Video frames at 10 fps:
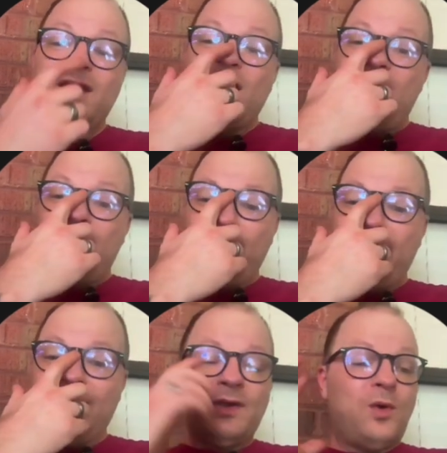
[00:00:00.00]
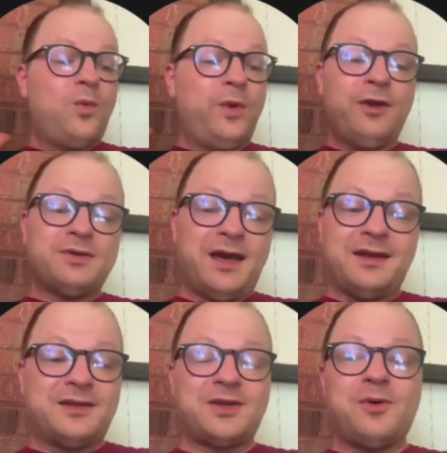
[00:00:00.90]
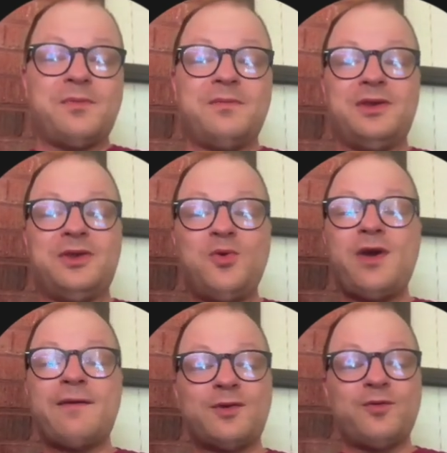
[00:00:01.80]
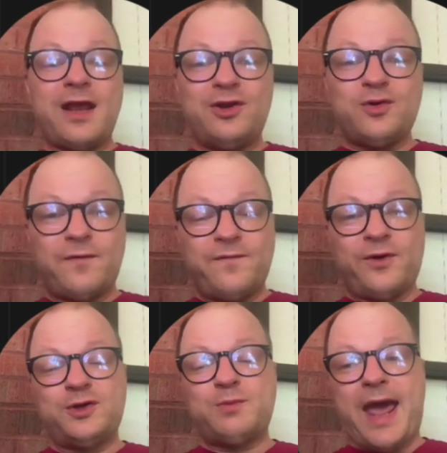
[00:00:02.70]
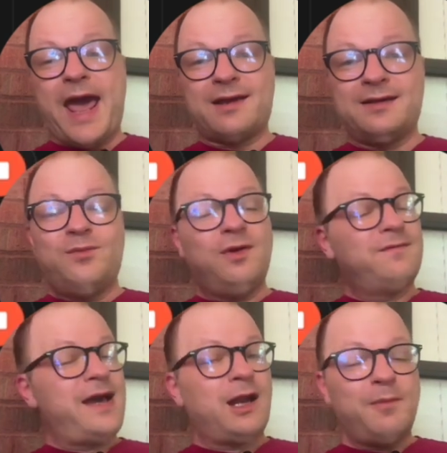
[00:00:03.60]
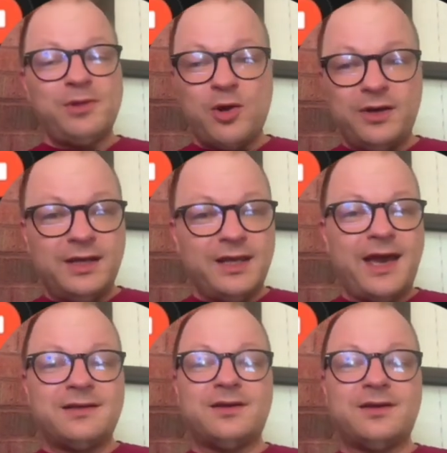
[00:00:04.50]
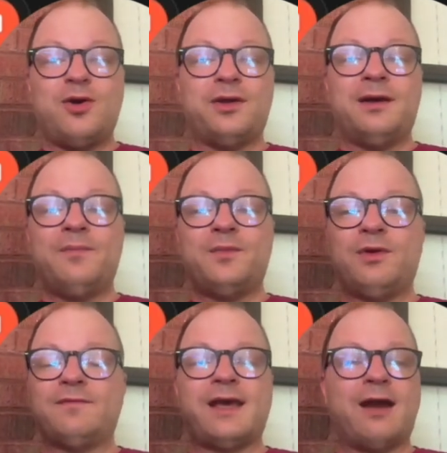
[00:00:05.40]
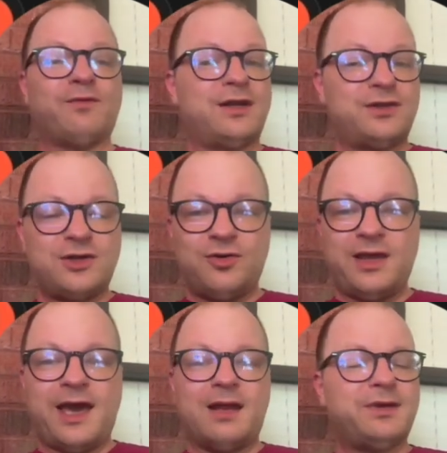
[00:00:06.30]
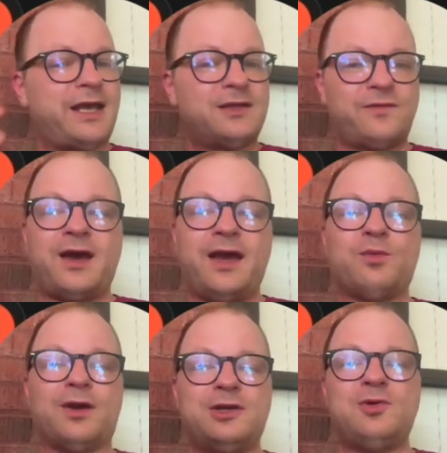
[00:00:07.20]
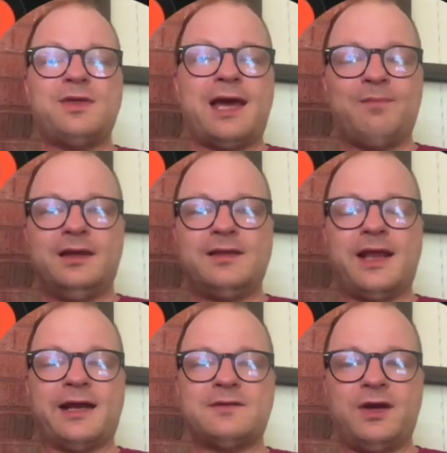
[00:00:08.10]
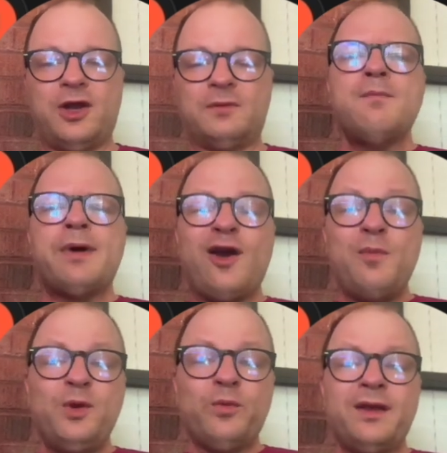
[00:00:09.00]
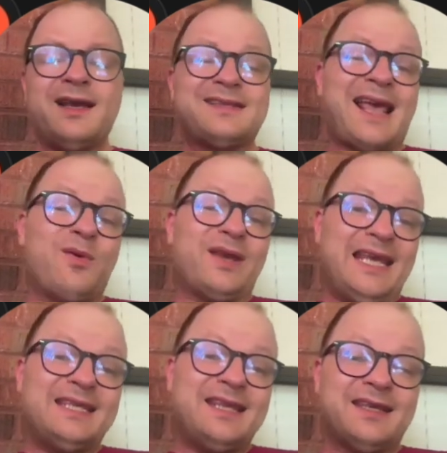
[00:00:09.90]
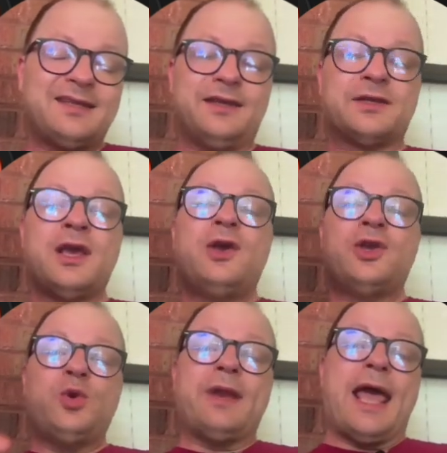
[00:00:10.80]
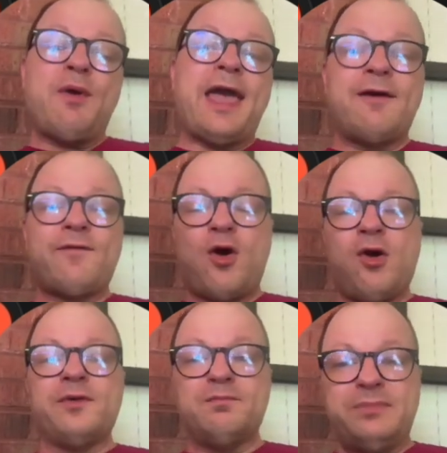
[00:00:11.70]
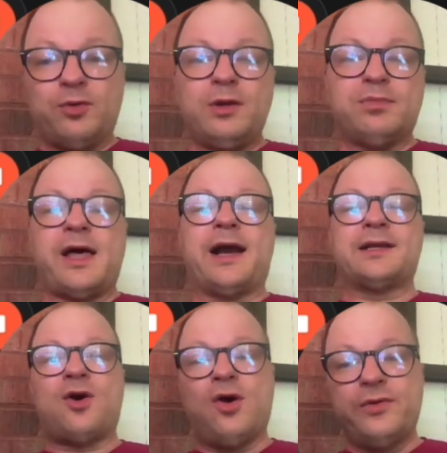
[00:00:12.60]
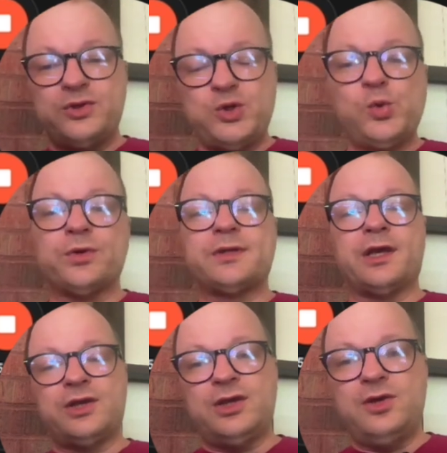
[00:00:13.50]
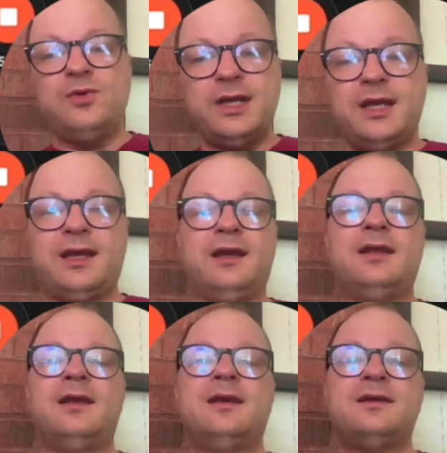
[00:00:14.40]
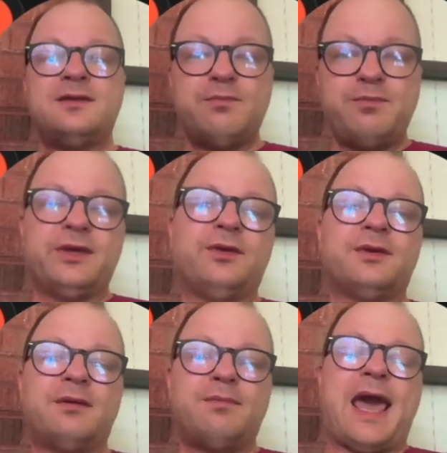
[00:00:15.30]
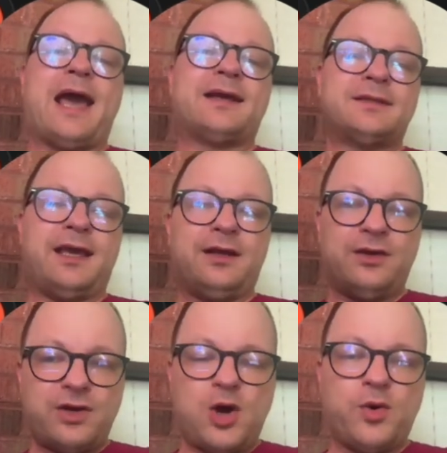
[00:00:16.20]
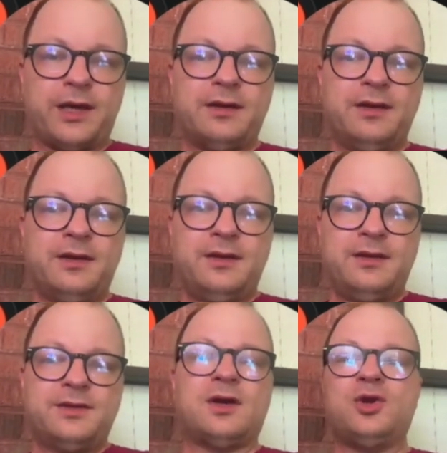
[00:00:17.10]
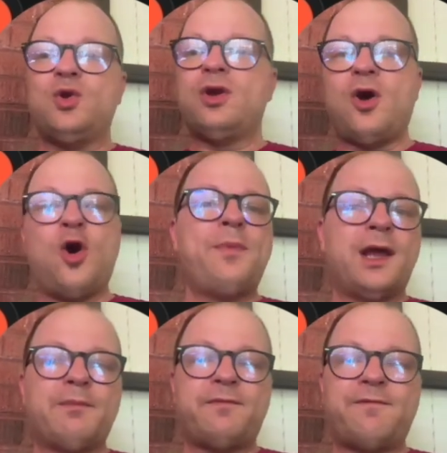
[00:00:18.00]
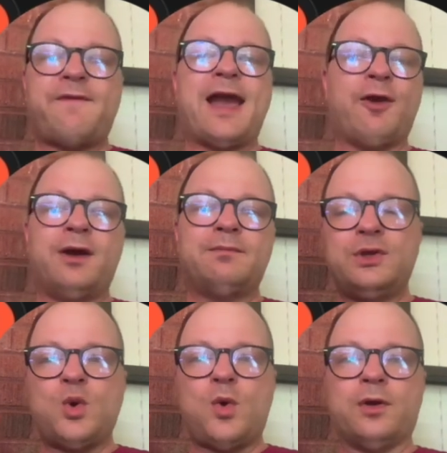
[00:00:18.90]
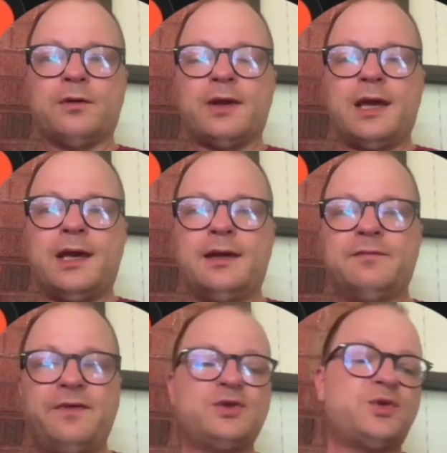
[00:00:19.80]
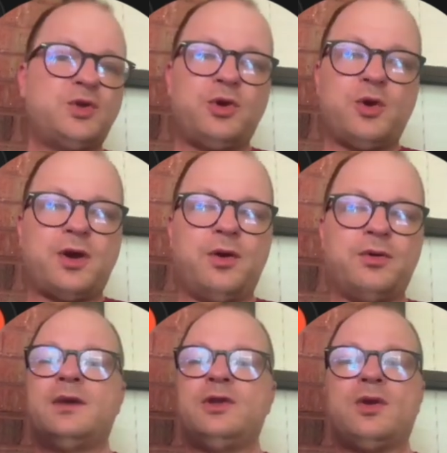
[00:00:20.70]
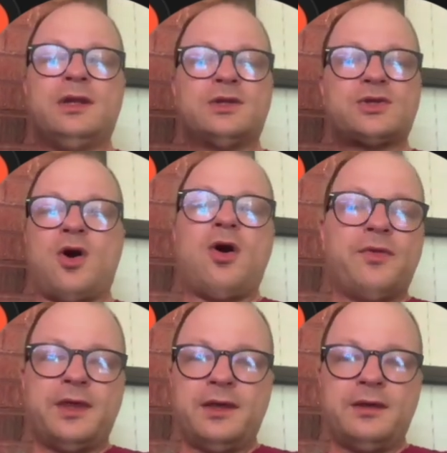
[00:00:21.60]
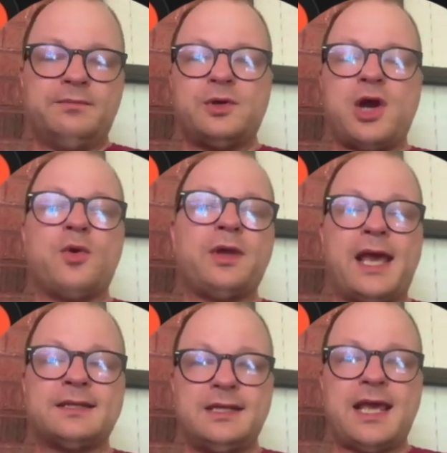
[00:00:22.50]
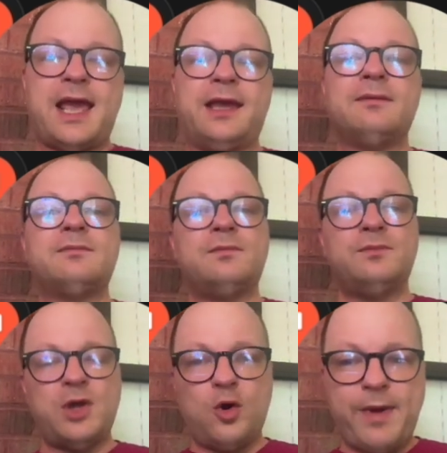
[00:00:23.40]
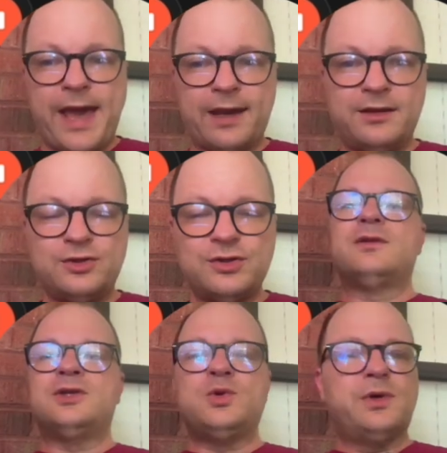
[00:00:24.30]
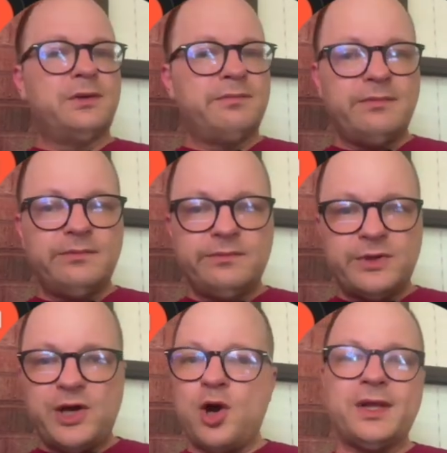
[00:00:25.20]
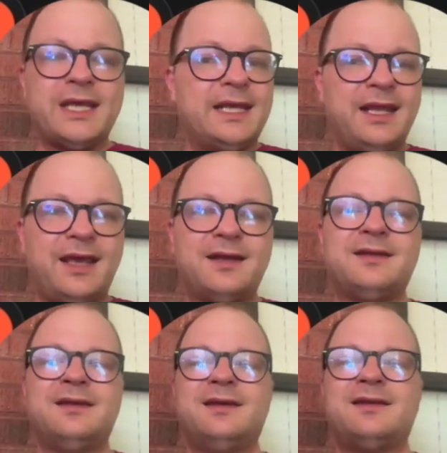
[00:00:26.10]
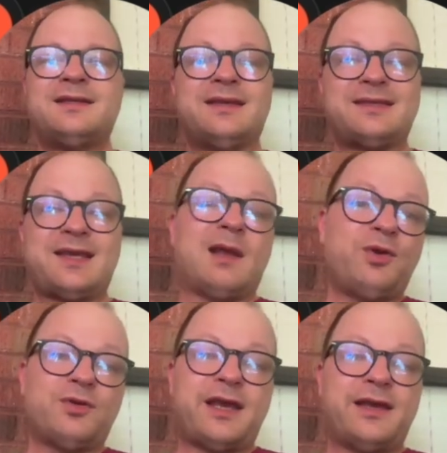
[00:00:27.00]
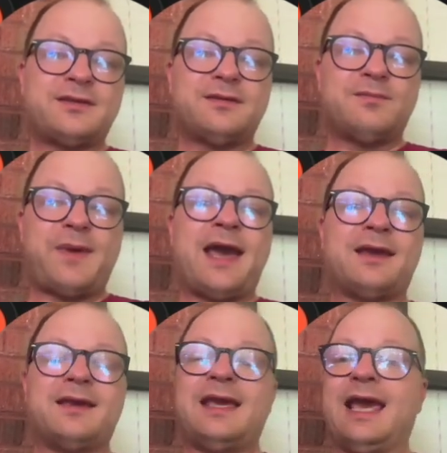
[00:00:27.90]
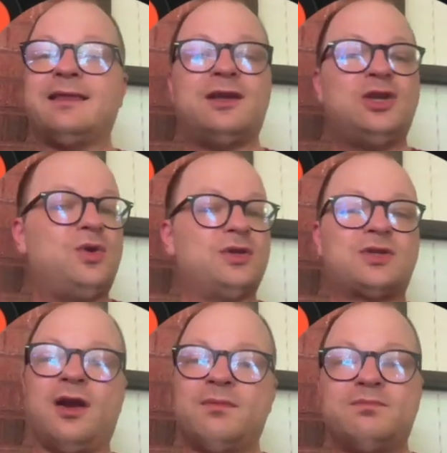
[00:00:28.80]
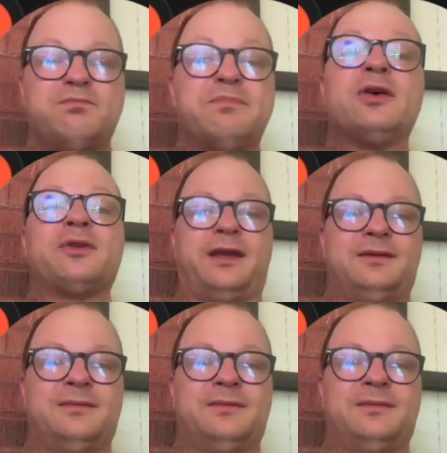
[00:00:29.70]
All right, we are done. So you have created your first pack. We've not uploaded it yet to Coda. We've not registered it yet, but that's fine. We're going to do that in the next video. But I hope you realize how easy this is. You now have all the building blocks, all the tools that you need to build packs in Coda. So you can fire up your Visual Studio Code. You can install the Coda SDK node package, do a Coda init to set up your test pack, and then you can start building.